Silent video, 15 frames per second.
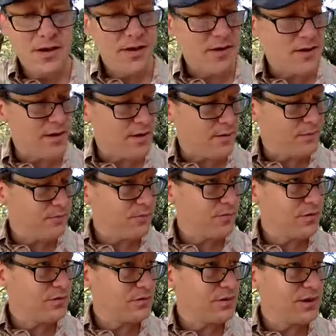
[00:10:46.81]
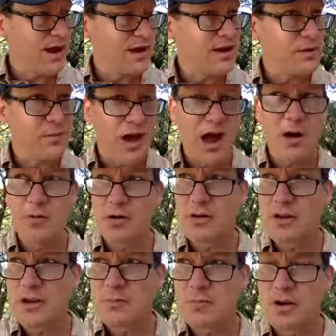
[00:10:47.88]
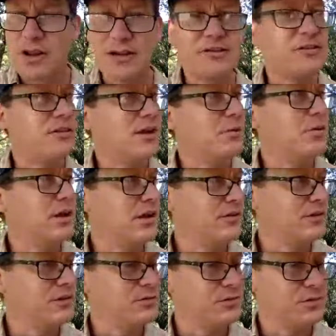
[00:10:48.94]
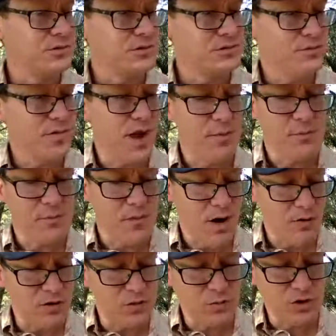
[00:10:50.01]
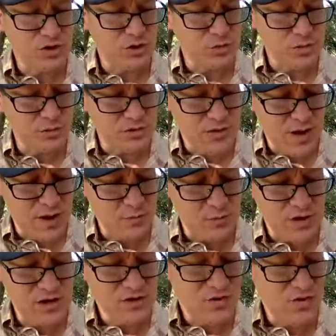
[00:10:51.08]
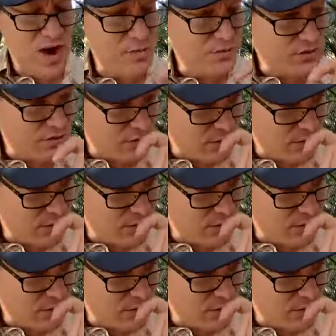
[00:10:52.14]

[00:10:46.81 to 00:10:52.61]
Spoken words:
Guy named Albert Lee Blakesley, I believe I'm always butchering people's names, but he's a famous